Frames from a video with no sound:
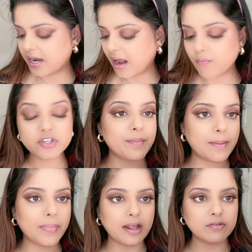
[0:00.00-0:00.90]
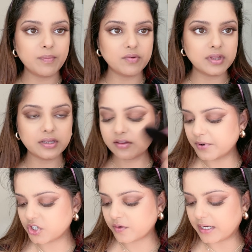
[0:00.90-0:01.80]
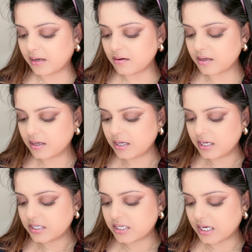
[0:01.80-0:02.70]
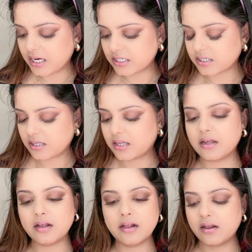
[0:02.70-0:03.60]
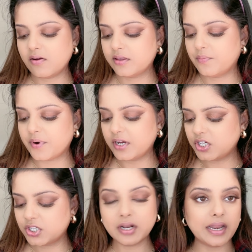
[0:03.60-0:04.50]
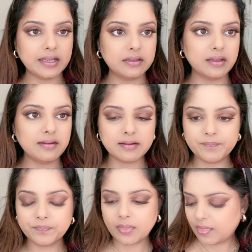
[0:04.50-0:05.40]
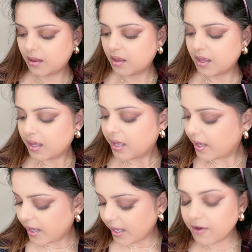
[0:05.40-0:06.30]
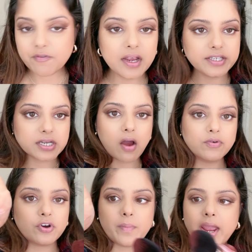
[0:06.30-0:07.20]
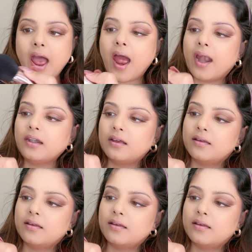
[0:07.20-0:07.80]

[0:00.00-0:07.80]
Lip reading: and how much I'm applying. So I'm using this brush right here, taking it on the brush like this, evening it out on my hand,